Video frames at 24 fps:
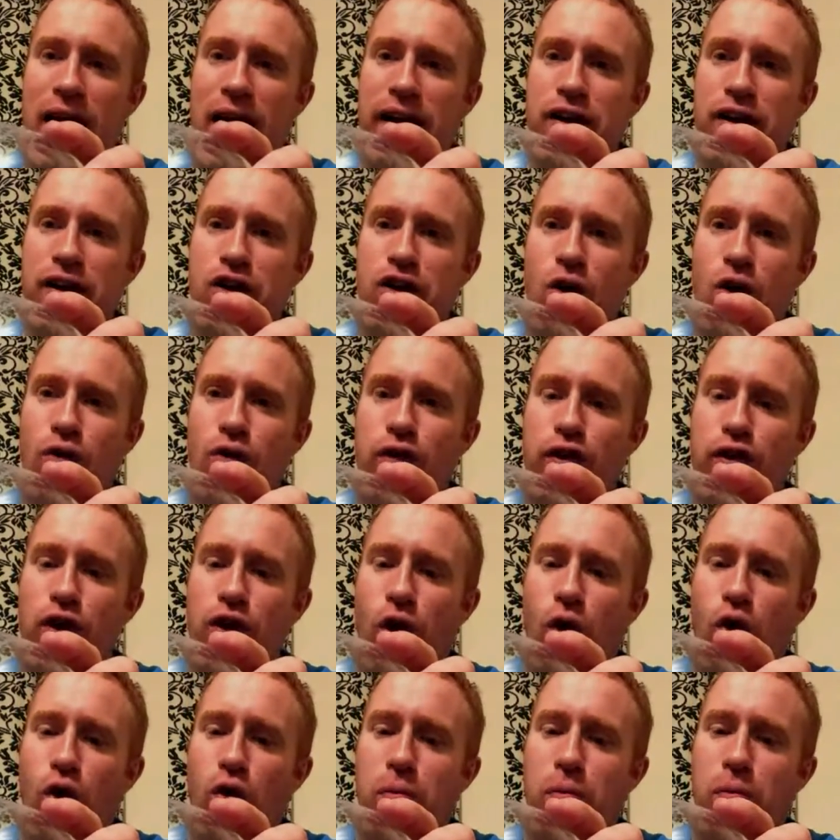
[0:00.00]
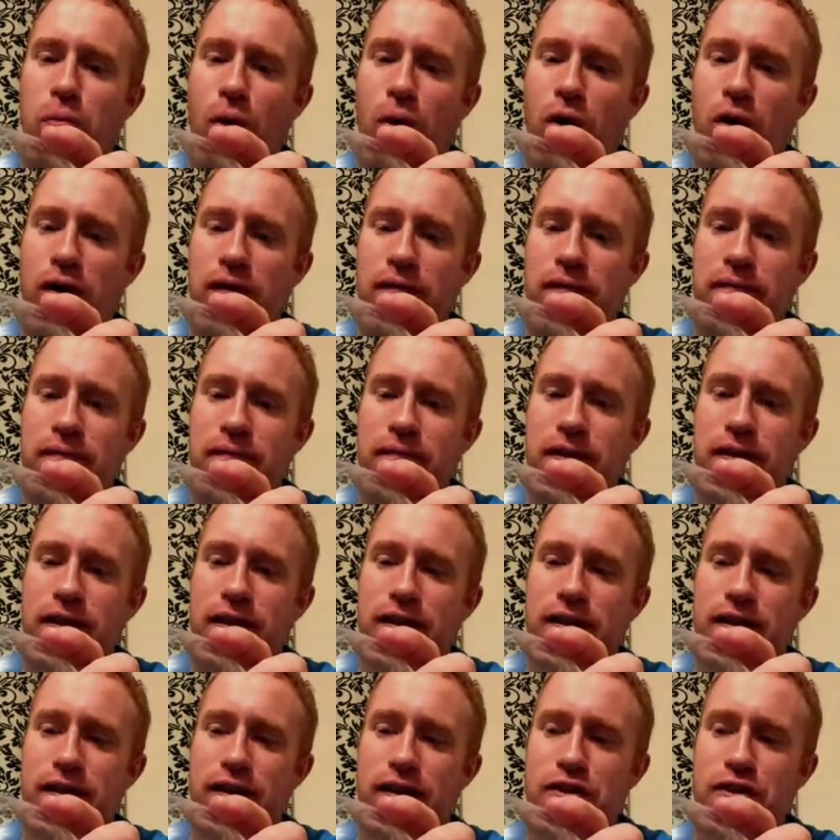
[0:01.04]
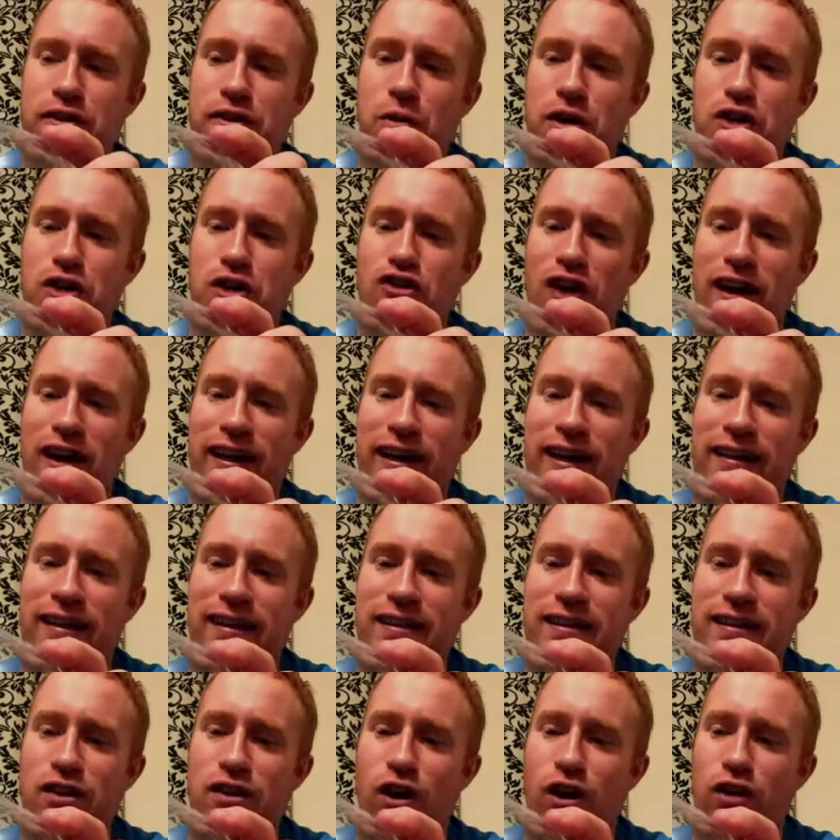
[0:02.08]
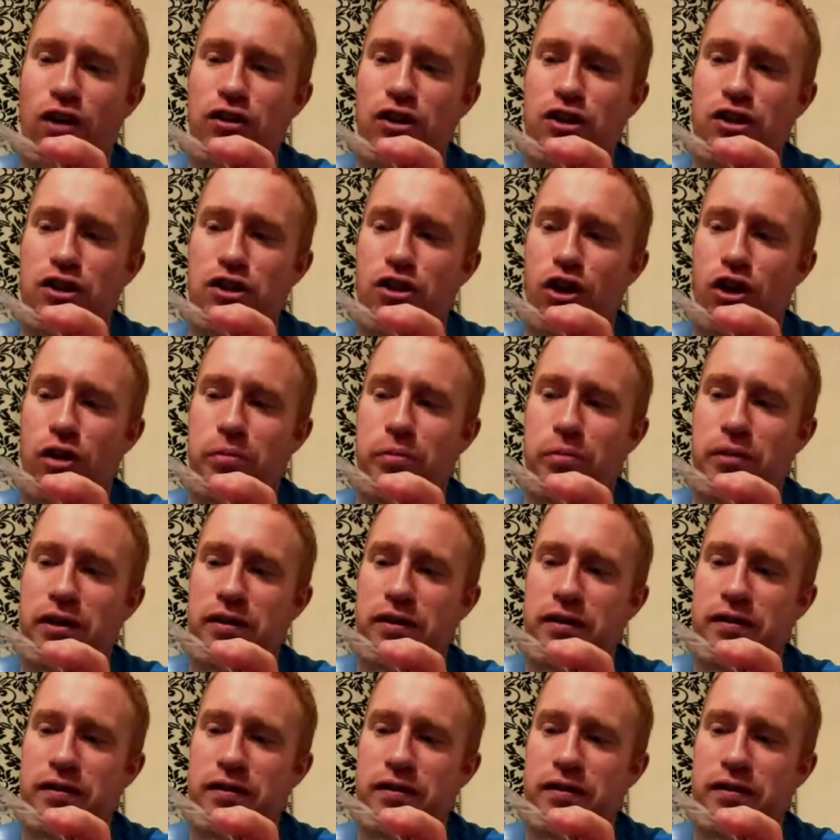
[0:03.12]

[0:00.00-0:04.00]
I'm going to go for the whole pour, because I want to try and get this undisturbed.